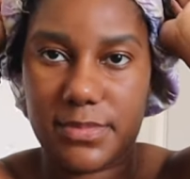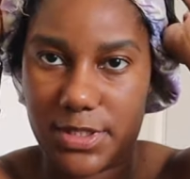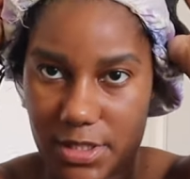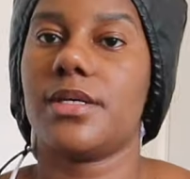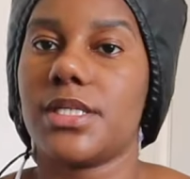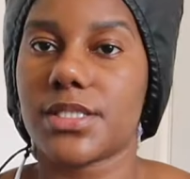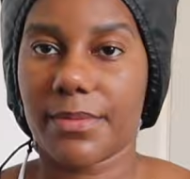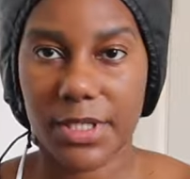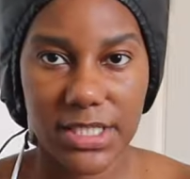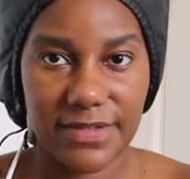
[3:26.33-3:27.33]
So
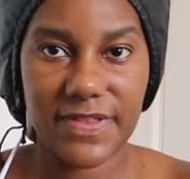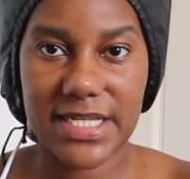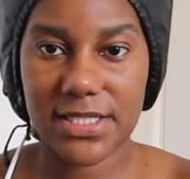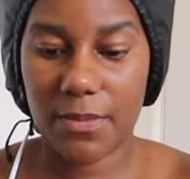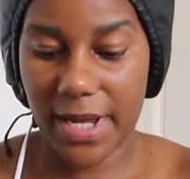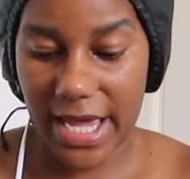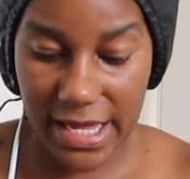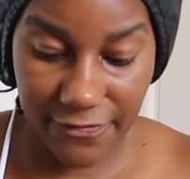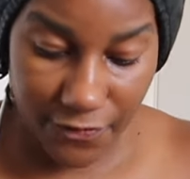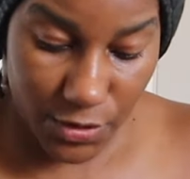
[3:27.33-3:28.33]
I'm gonna leave this on my
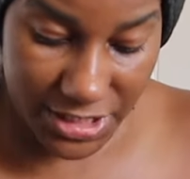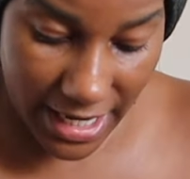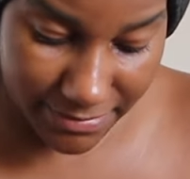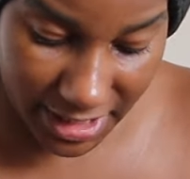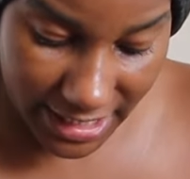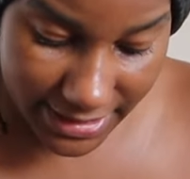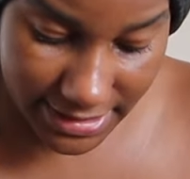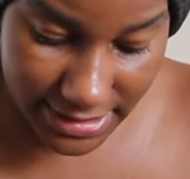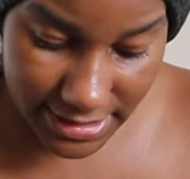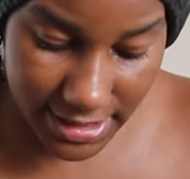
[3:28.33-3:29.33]
head for 10
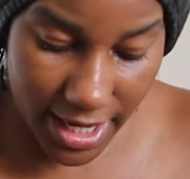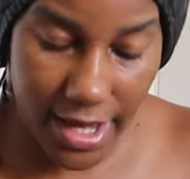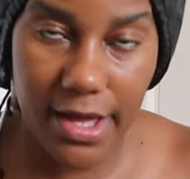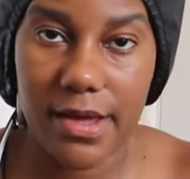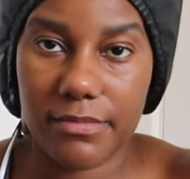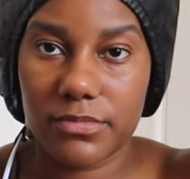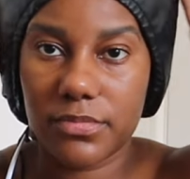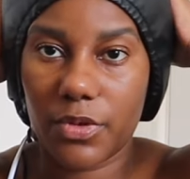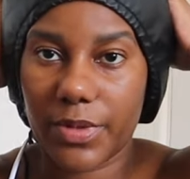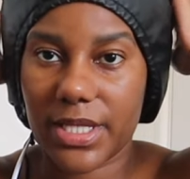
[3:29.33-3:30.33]
minutes
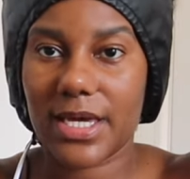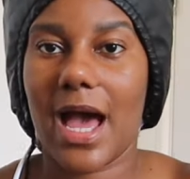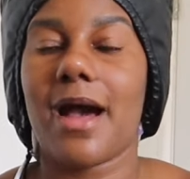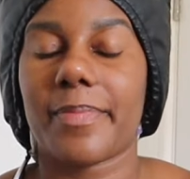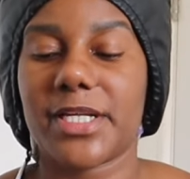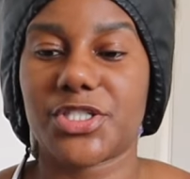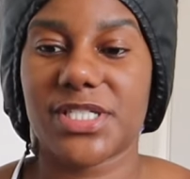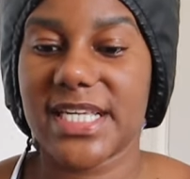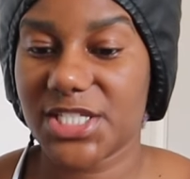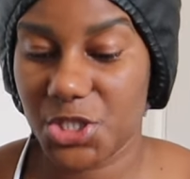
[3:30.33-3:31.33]
with a cap. It
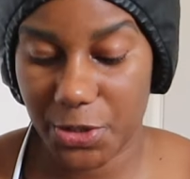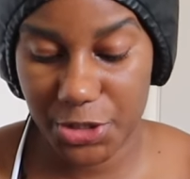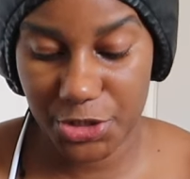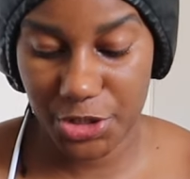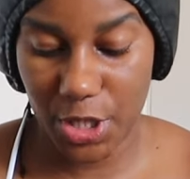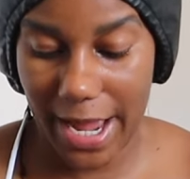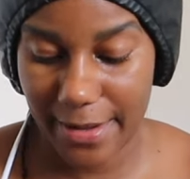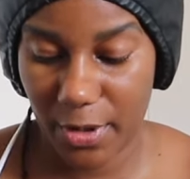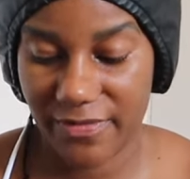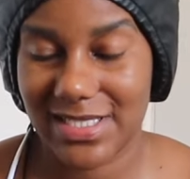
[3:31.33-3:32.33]
does say to do it under a
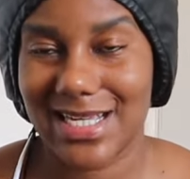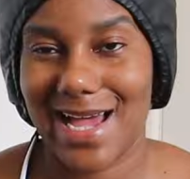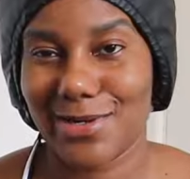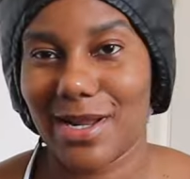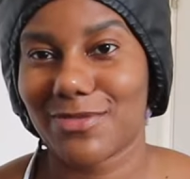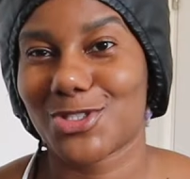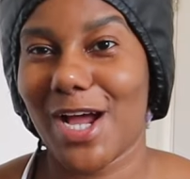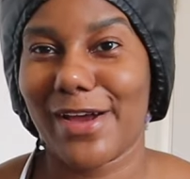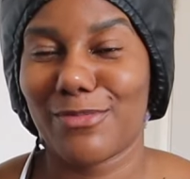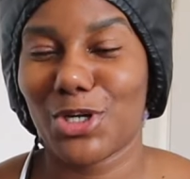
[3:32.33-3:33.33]
dryer, but obviously I don't have a
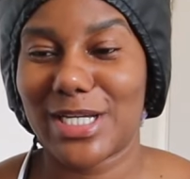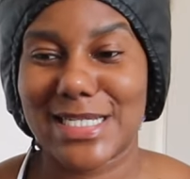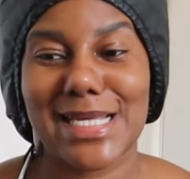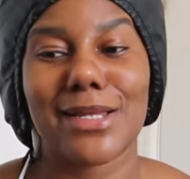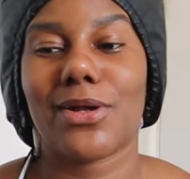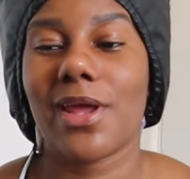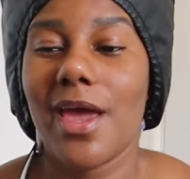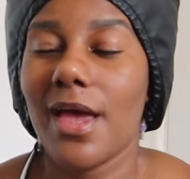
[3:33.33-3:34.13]
dryer, I'm not in a salon.